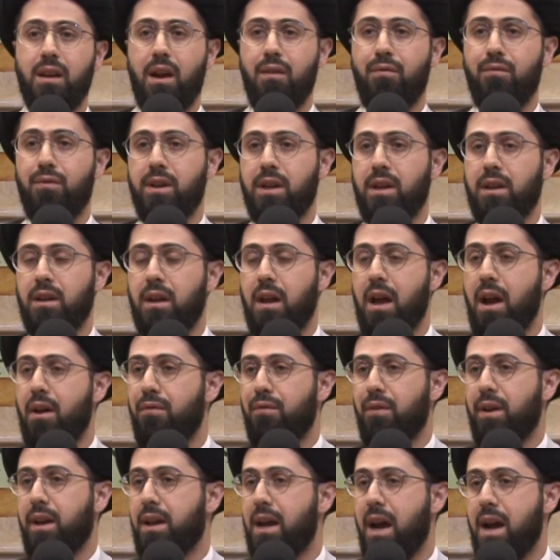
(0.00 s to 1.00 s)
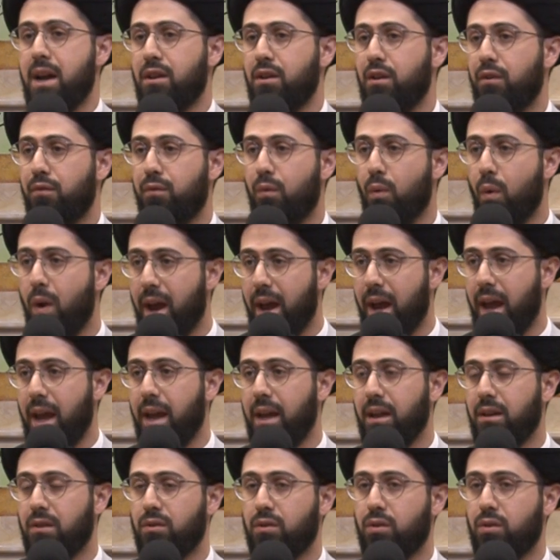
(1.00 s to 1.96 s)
every, every kind of way